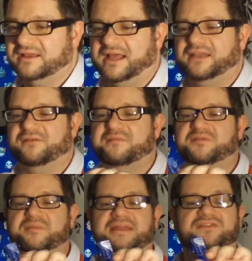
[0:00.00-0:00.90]
I love him
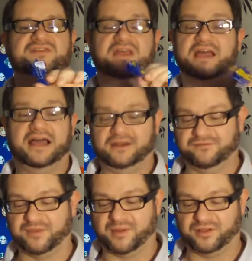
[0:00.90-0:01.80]
to bits. I love
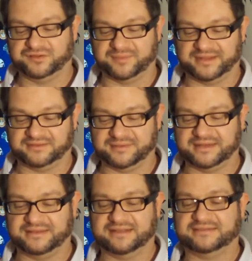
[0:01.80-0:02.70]
them all to bits. I
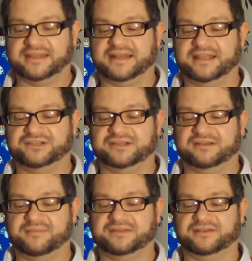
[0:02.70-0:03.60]
mean, the articulation is
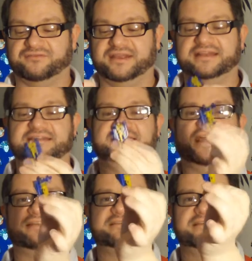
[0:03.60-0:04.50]
limited really to
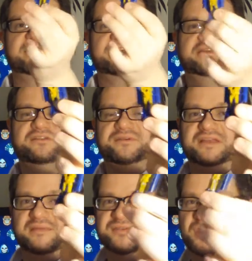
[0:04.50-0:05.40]
that. So his
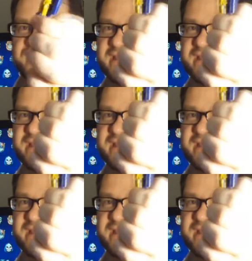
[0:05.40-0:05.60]
arms going